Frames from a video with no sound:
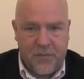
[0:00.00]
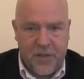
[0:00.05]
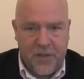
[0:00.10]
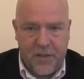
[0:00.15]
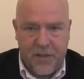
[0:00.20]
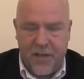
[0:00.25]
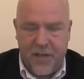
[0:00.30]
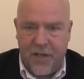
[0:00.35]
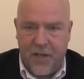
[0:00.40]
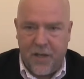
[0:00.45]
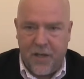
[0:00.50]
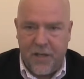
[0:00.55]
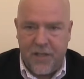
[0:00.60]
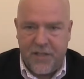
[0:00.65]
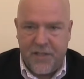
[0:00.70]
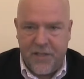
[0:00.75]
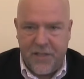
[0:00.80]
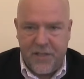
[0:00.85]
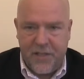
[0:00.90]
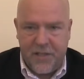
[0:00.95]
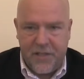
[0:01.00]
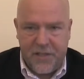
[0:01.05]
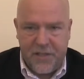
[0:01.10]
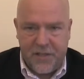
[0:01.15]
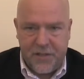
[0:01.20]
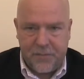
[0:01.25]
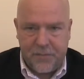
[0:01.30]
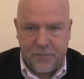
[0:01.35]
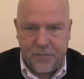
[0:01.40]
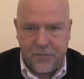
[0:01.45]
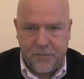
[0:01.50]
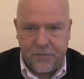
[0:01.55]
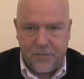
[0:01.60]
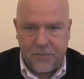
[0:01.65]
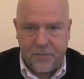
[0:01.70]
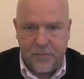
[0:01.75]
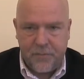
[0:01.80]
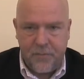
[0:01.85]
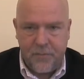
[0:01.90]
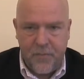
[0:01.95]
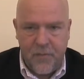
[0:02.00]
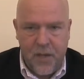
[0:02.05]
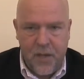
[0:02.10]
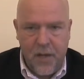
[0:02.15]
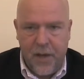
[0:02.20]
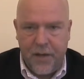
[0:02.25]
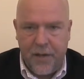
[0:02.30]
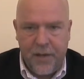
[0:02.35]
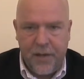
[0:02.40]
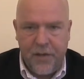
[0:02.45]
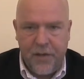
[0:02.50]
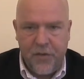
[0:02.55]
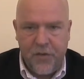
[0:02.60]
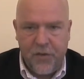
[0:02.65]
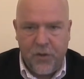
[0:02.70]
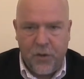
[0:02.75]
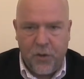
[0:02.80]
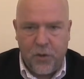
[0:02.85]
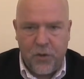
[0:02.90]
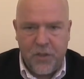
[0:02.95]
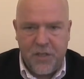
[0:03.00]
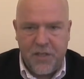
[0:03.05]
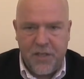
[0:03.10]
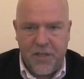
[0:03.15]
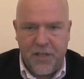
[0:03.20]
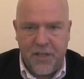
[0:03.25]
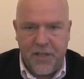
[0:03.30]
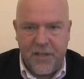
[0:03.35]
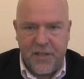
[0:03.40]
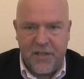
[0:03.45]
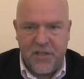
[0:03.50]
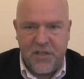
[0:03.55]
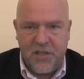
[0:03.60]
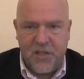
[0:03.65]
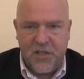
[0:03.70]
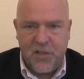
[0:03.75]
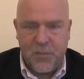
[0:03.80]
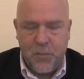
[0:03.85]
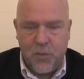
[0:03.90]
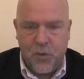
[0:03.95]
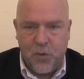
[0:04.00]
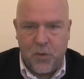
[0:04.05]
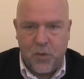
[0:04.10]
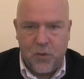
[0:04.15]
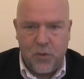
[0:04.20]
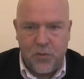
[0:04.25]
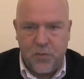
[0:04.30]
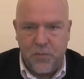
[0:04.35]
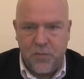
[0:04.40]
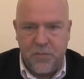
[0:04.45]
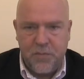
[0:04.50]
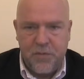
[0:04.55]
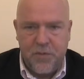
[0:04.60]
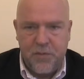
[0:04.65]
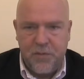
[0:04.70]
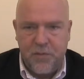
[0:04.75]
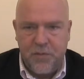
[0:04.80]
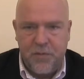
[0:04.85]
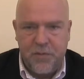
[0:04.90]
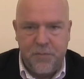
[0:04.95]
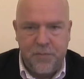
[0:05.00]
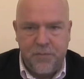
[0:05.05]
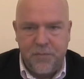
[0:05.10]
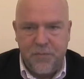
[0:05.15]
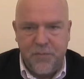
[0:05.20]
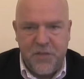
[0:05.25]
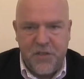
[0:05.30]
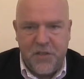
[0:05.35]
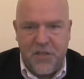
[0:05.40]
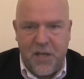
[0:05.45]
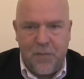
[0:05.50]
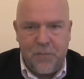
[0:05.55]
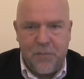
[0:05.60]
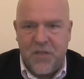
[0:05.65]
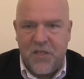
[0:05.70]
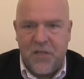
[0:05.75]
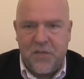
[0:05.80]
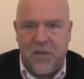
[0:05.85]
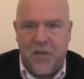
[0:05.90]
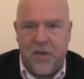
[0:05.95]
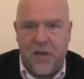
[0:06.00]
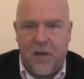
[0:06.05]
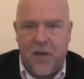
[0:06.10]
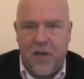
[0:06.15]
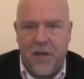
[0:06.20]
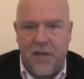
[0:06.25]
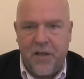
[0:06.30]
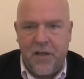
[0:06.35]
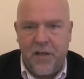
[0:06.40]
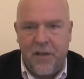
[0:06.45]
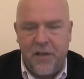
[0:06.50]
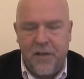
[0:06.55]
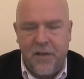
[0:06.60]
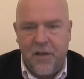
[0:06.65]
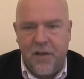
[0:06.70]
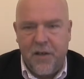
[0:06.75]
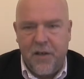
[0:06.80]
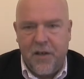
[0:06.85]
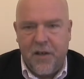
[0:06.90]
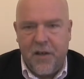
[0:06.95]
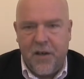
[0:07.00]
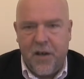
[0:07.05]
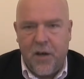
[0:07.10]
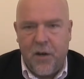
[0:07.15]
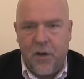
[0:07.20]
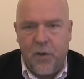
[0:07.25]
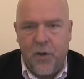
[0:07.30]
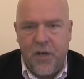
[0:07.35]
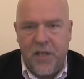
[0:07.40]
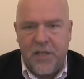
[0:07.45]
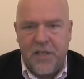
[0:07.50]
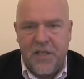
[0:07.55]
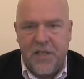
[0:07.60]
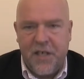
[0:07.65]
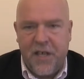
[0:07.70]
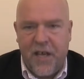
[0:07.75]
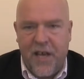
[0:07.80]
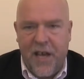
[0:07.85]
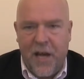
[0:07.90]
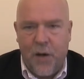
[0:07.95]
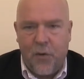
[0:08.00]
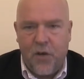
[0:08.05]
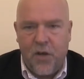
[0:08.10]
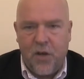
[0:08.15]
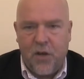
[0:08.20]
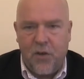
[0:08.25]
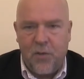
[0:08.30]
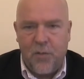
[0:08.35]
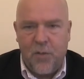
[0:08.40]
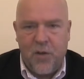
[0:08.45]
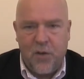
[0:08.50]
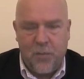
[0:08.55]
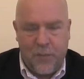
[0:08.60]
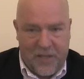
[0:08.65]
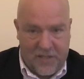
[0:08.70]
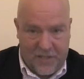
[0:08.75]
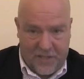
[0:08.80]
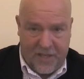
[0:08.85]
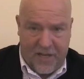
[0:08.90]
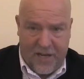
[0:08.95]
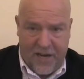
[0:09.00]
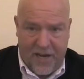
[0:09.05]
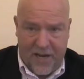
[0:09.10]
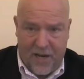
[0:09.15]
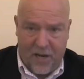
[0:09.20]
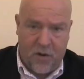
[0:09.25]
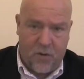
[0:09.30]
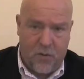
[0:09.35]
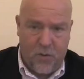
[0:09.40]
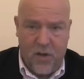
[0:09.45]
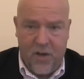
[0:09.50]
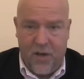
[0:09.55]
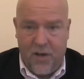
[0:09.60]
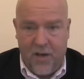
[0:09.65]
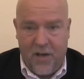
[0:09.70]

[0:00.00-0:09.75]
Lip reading: and any ideas, any thoughts, any small gems of an idea go into the out column, no matter how